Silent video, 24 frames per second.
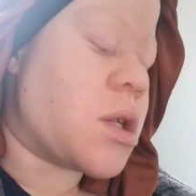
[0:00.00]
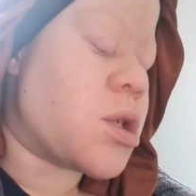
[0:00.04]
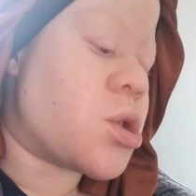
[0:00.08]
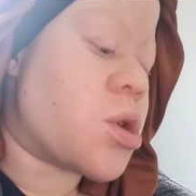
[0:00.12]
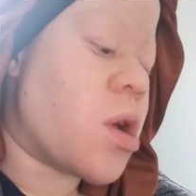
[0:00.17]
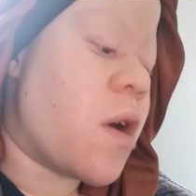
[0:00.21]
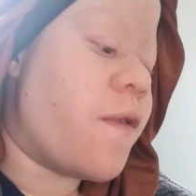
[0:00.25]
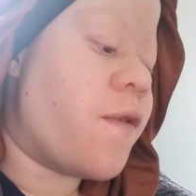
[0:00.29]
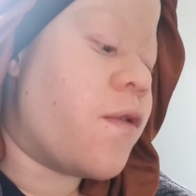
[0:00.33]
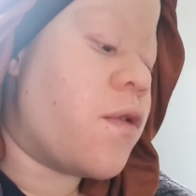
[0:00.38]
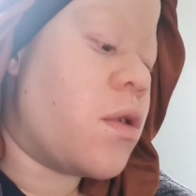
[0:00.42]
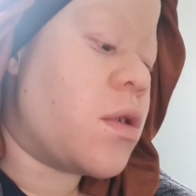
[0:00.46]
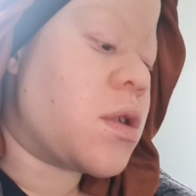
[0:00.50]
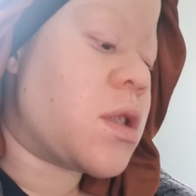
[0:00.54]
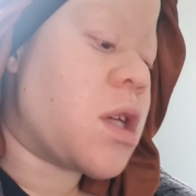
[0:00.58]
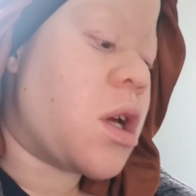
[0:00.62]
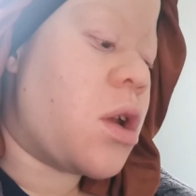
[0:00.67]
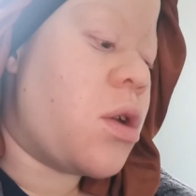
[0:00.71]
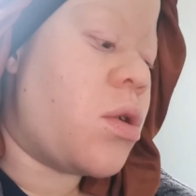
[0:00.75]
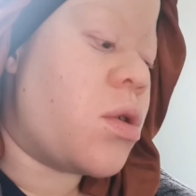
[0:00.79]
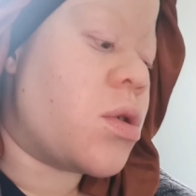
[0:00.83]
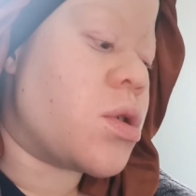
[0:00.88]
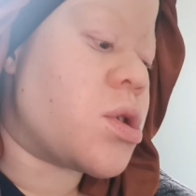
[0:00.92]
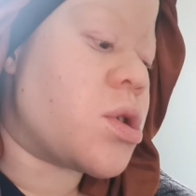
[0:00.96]
So I've cooked a
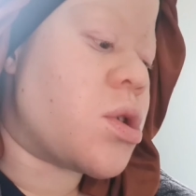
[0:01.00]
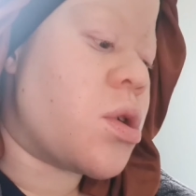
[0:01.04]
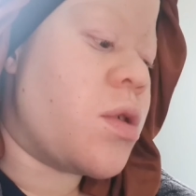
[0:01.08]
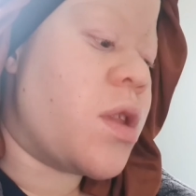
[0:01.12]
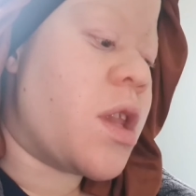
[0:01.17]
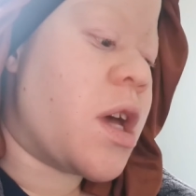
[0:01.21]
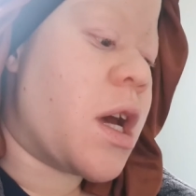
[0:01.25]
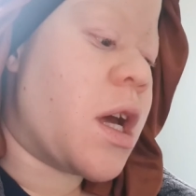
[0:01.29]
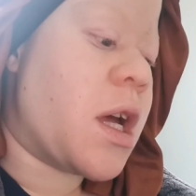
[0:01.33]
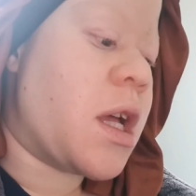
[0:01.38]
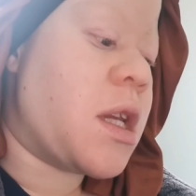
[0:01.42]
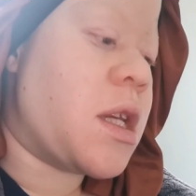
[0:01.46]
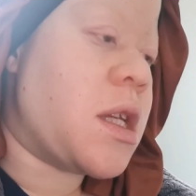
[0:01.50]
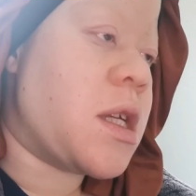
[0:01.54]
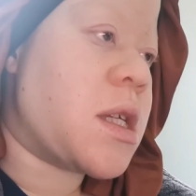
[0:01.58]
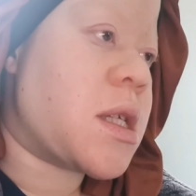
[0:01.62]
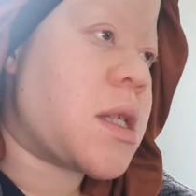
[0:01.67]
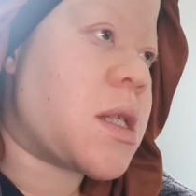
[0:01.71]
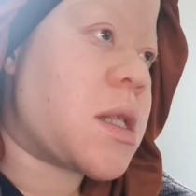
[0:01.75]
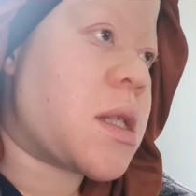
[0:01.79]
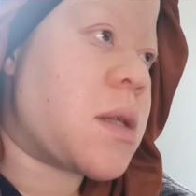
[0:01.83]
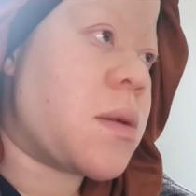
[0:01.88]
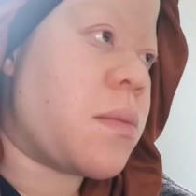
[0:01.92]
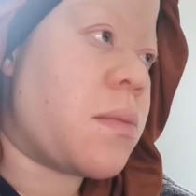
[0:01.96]
lot so that at
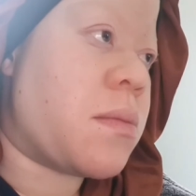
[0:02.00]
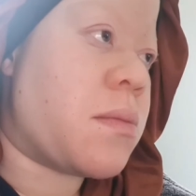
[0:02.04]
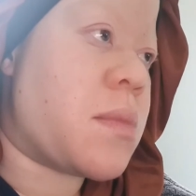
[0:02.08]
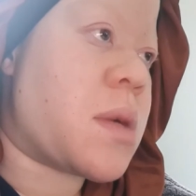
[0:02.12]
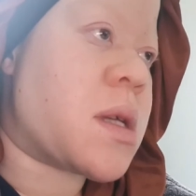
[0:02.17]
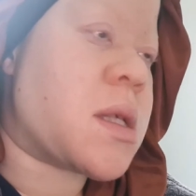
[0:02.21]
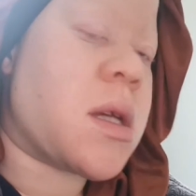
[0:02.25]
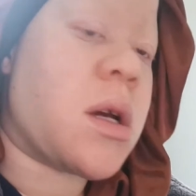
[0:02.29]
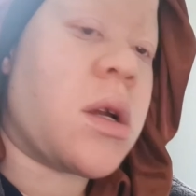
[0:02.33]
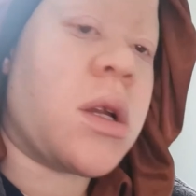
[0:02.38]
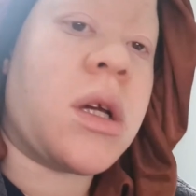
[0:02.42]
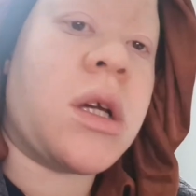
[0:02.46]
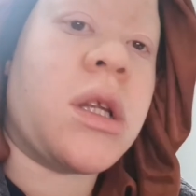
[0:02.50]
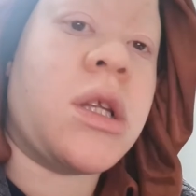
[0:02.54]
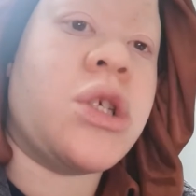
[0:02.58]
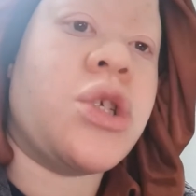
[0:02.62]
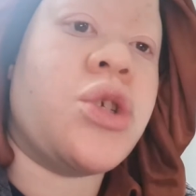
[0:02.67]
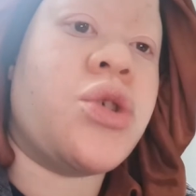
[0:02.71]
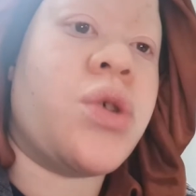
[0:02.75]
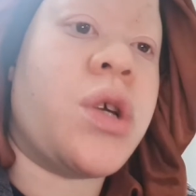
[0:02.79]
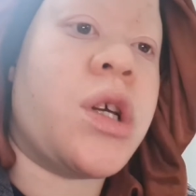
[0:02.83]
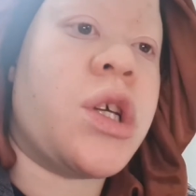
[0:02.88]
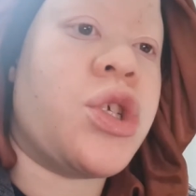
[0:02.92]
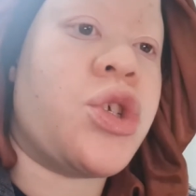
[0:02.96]
least my son can
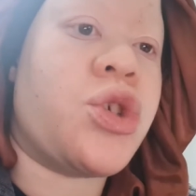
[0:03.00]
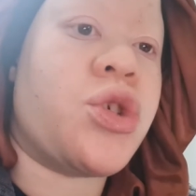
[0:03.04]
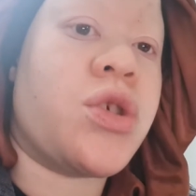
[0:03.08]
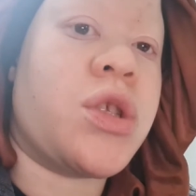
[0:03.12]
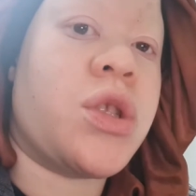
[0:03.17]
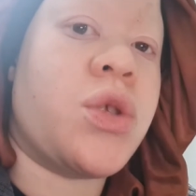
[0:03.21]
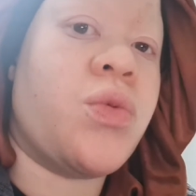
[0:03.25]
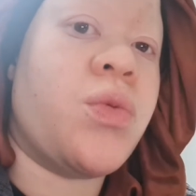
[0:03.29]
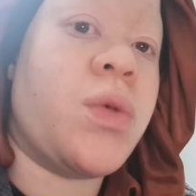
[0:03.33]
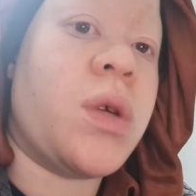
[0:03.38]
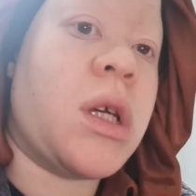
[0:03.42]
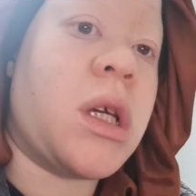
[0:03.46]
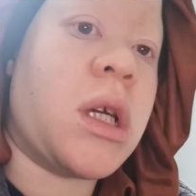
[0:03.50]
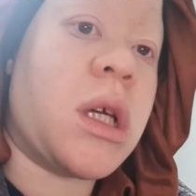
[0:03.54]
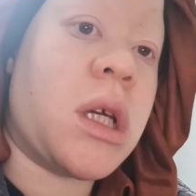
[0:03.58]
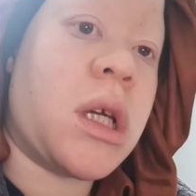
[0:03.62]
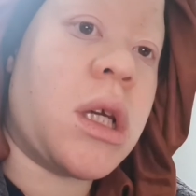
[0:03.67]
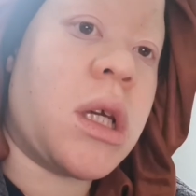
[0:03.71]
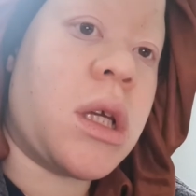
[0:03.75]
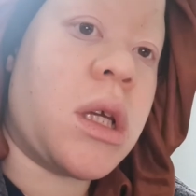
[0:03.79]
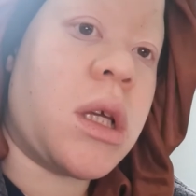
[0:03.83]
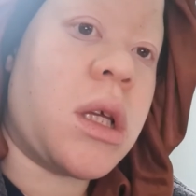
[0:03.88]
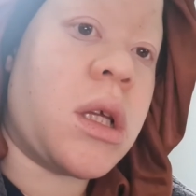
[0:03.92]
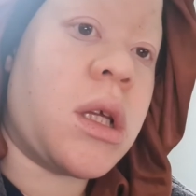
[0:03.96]
enjoy it during the week,
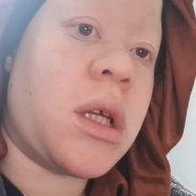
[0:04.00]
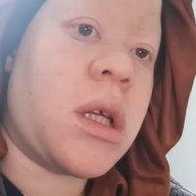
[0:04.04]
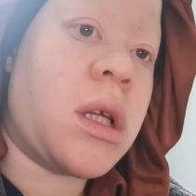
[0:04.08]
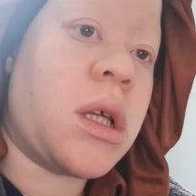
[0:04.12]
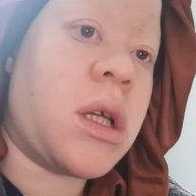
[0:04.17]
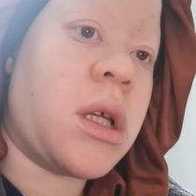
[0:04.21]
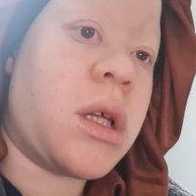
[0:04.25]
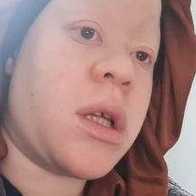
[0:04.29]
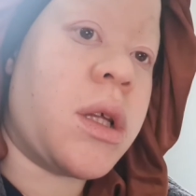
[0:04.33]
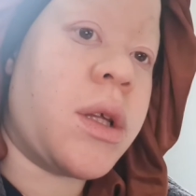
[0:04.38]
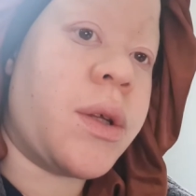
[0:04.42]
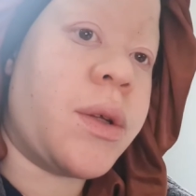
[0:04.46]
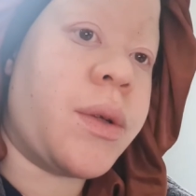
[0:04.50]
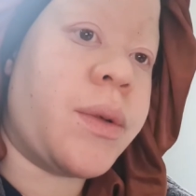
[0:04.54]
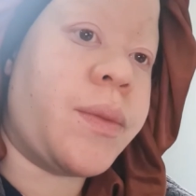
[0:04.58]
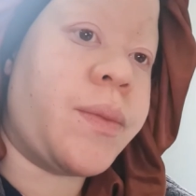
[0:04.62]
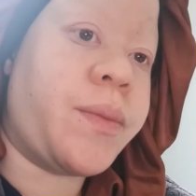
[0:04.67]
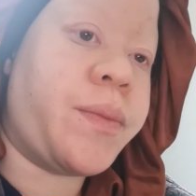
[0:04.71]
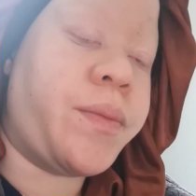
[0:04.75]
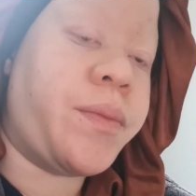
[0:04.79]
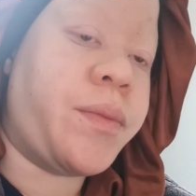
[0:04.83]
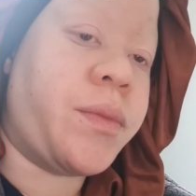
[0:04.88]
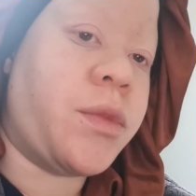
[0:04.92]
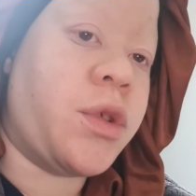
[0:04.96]

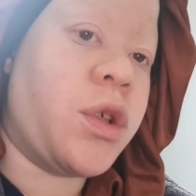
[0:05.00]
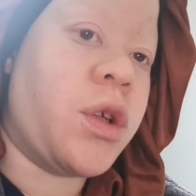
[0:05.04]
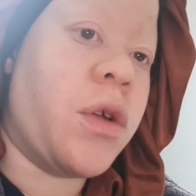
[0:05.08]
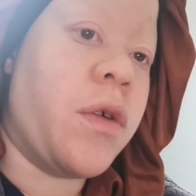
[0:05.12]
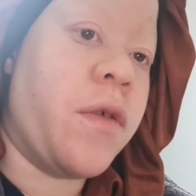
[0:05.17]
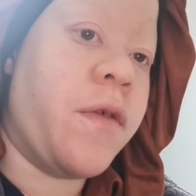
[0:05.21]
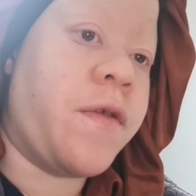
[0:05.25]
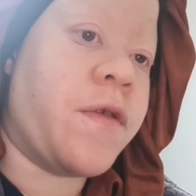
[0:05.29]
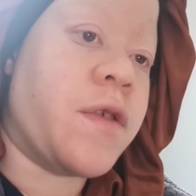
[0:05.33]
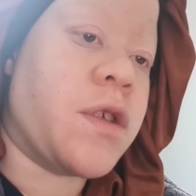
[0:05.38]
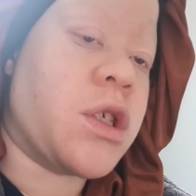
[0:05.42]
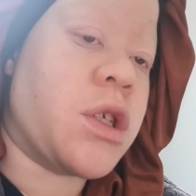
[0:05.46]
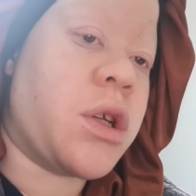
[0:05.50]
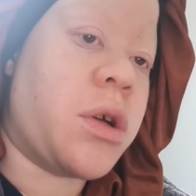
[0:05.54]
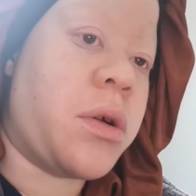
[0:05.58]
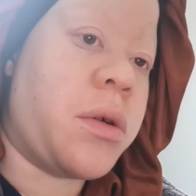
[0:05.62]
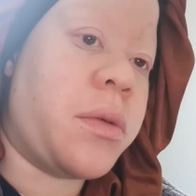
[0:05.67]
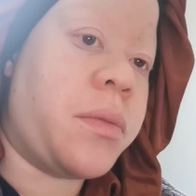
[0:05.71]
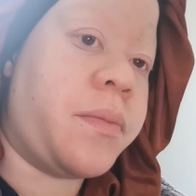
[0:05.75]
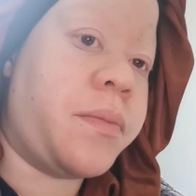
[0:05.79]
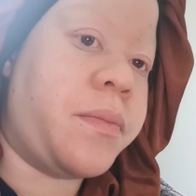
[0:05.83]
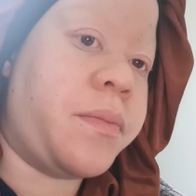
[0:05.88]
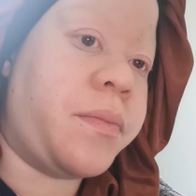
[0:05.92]
you know, for dinner.